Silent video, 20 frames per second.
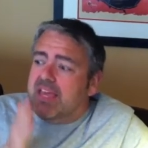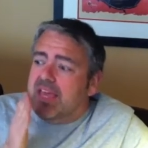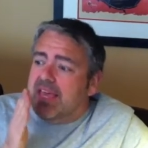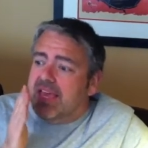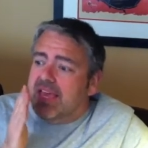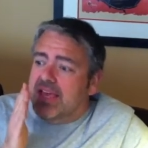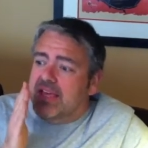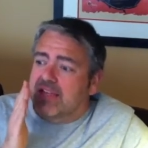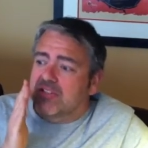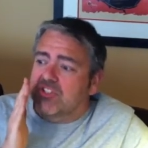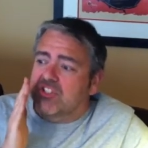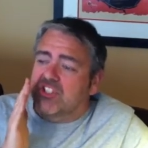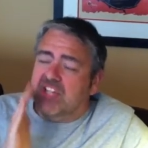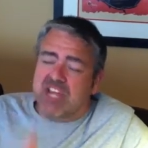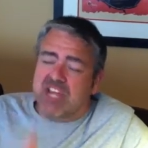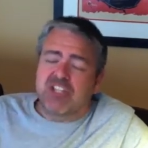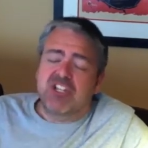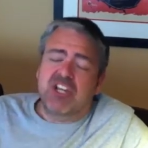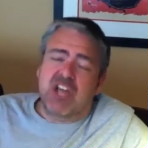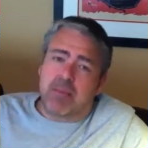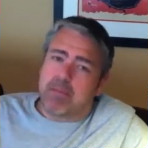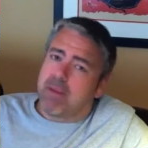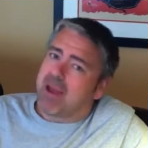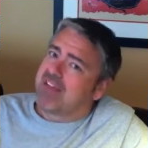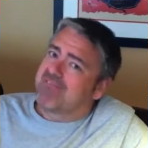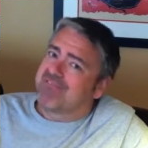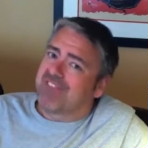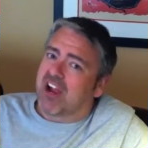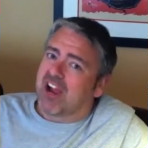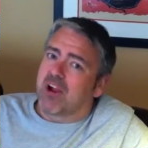is changing up my
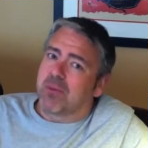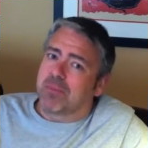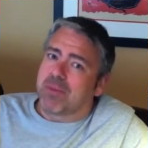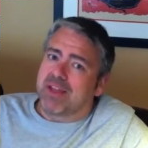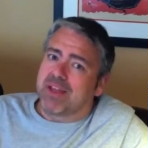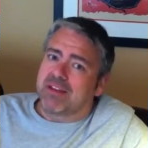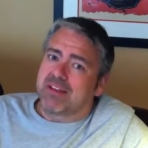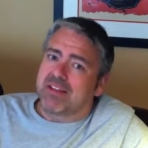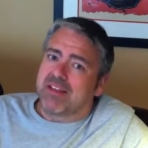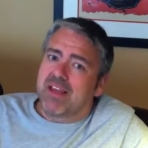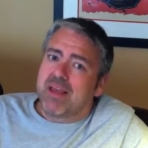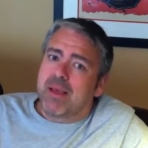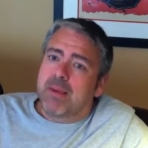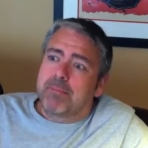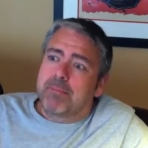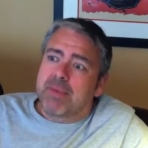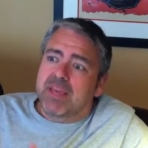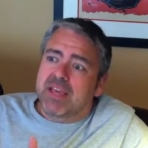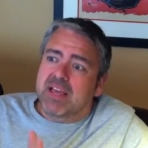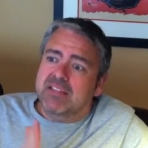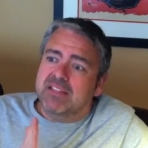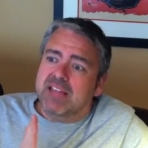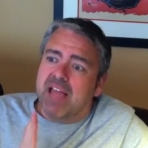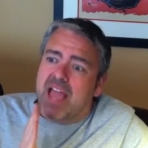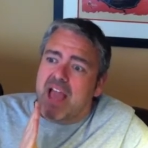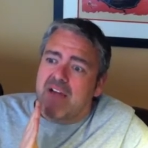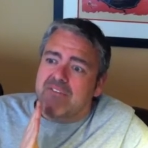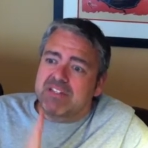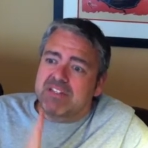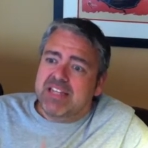environment because I
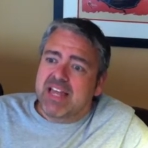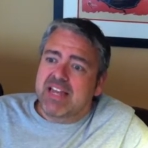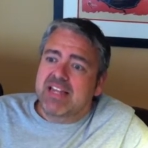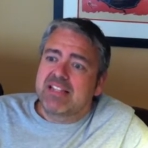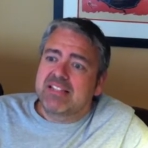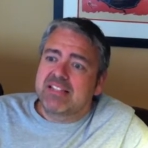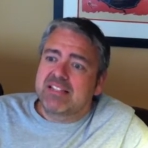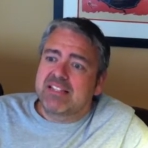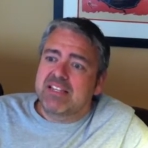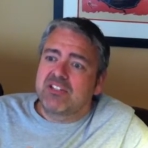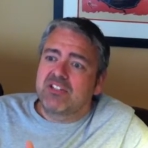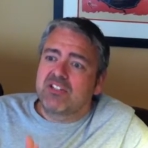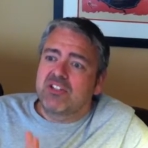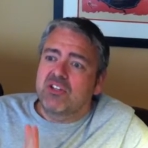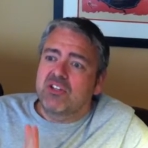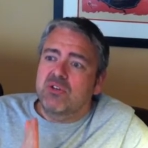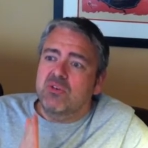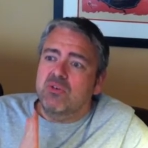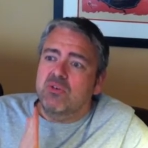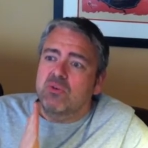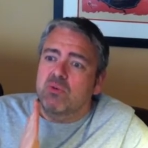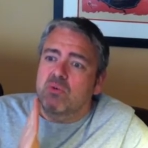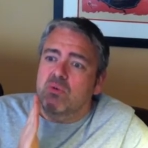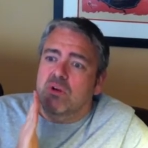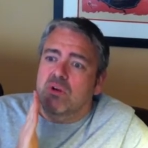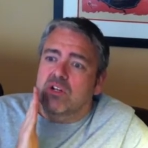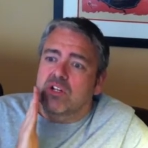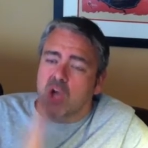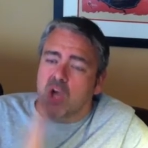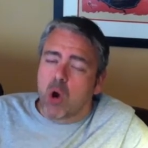have a tendency to
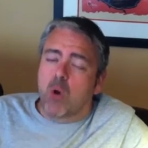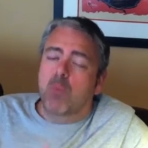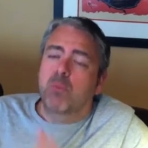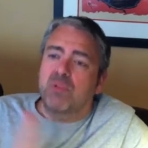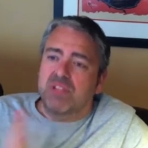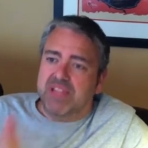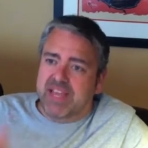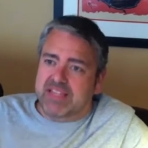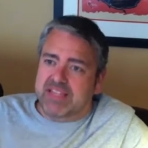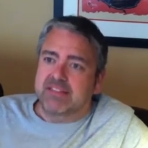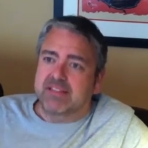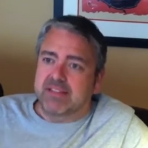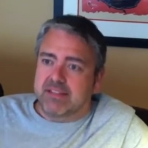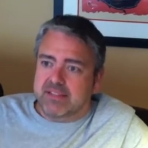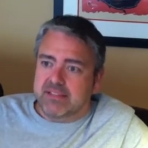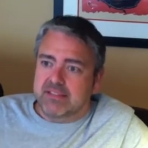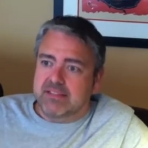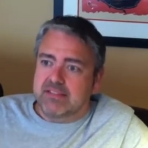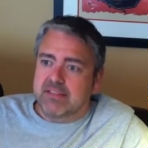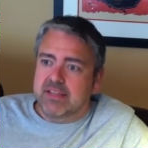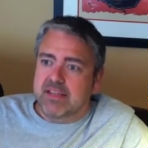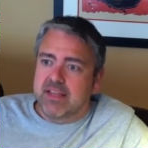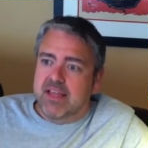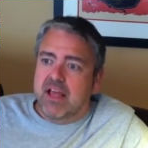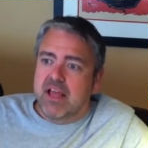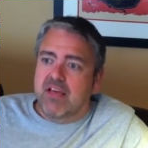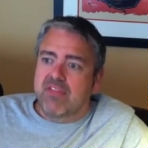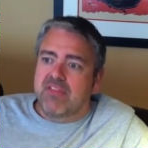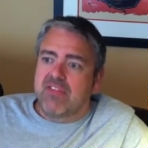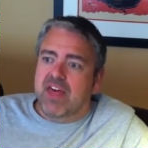go places
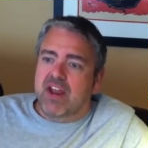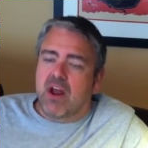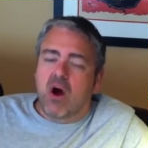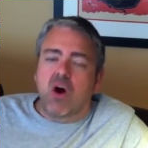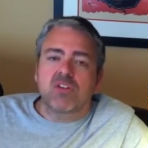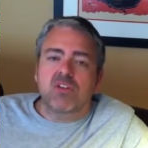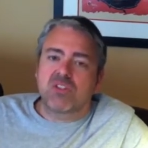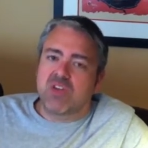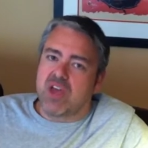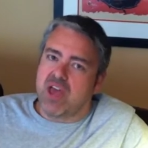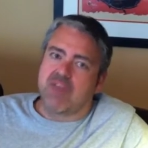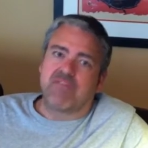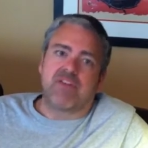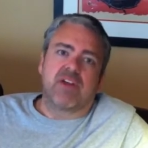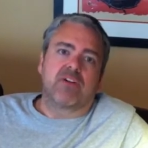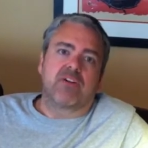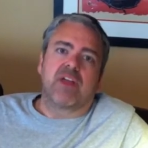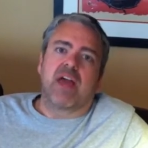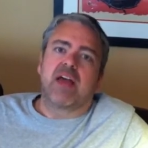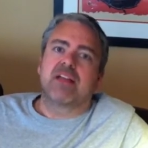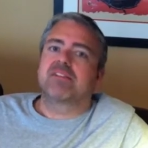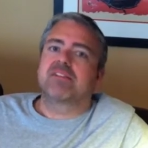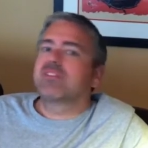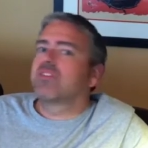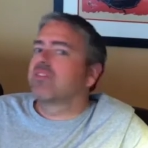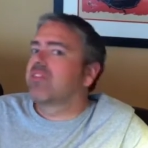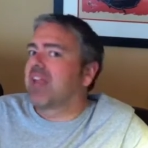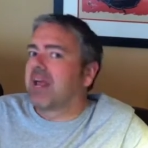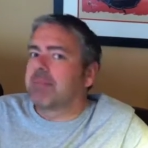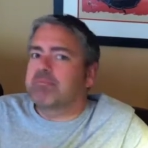that also have internet. So
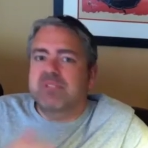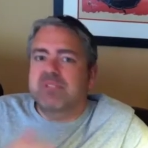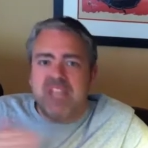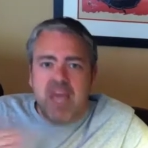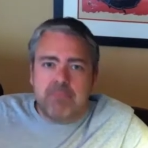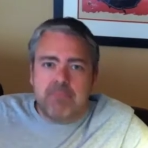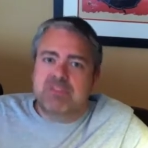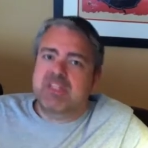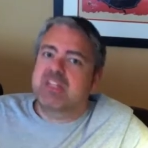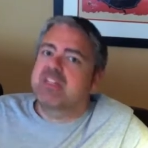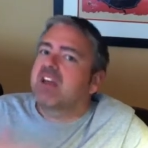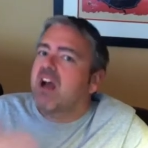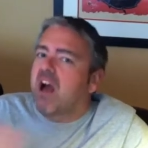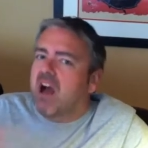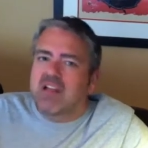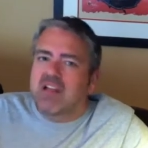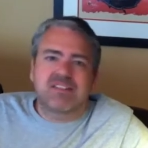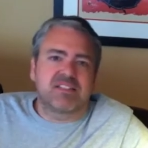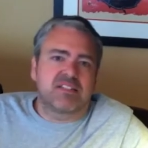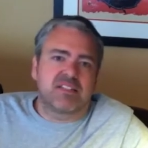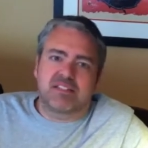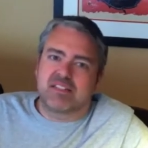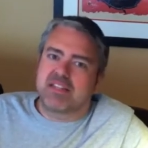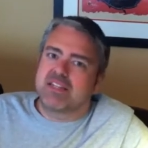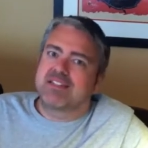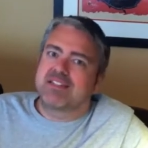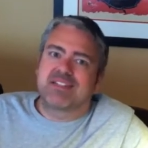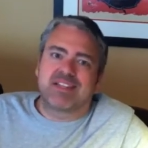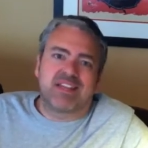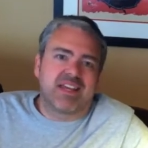then I'm tempted
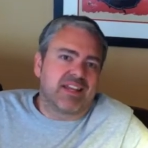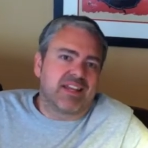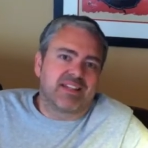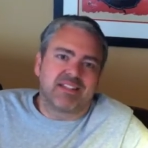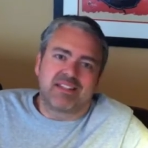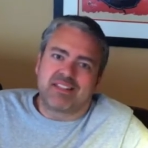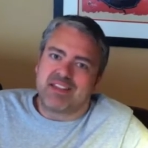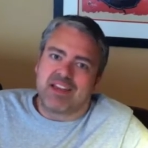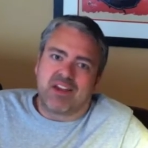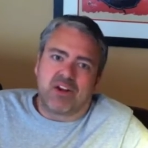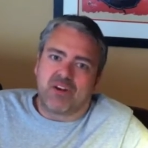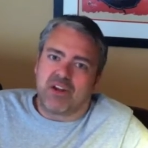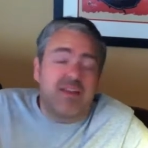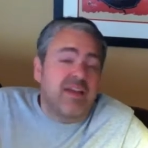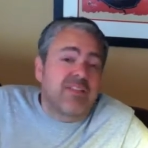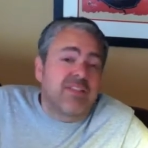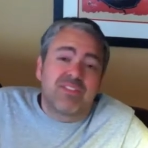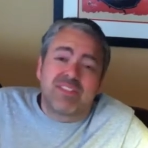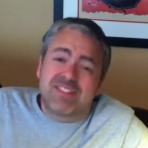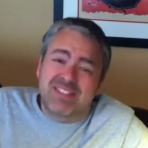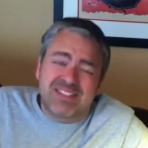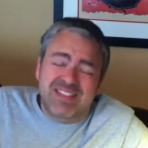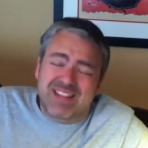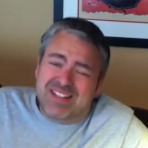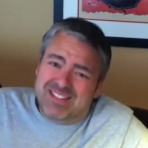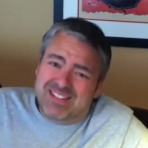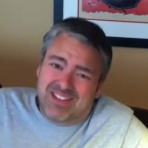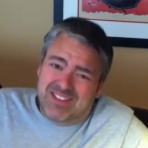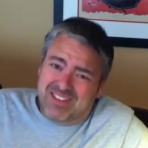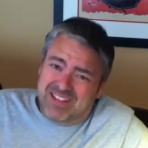constantly to get into the internet. This is going
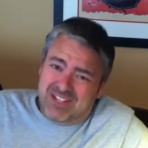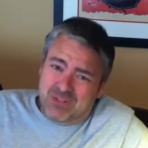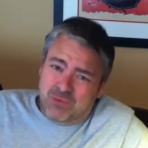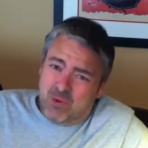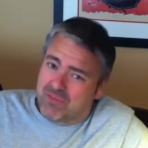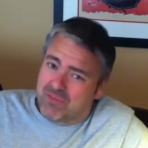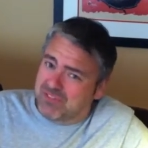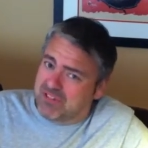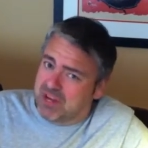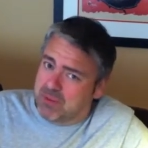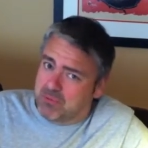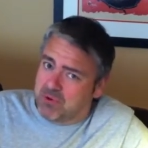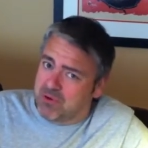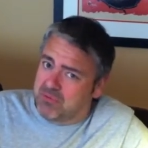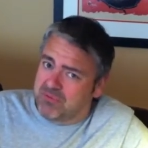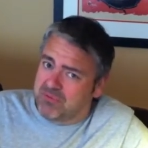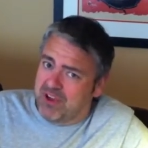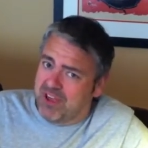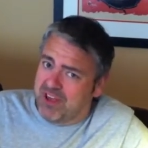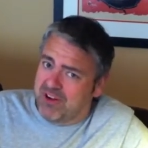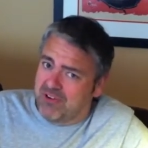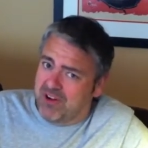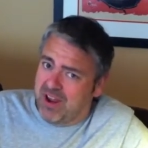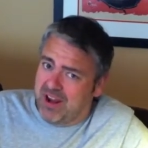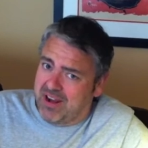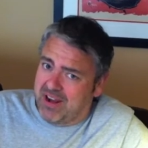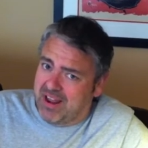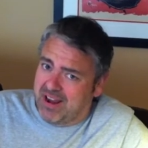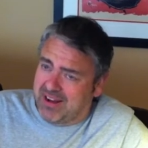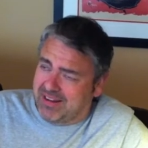to sound like a 12 step group for
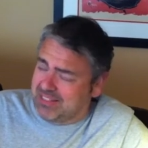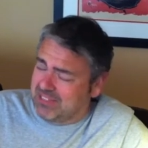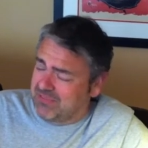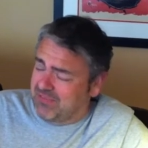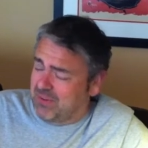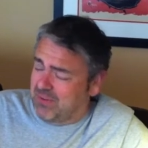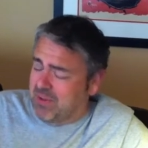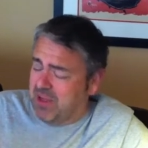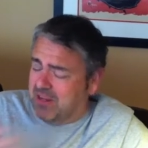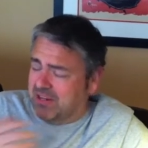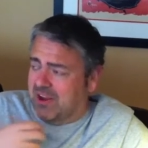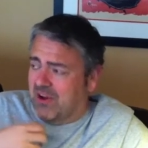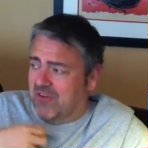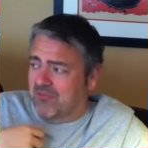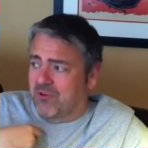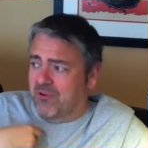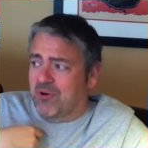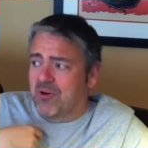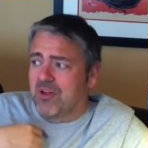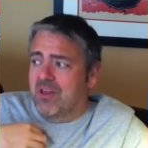internet addicts if I'm not careful.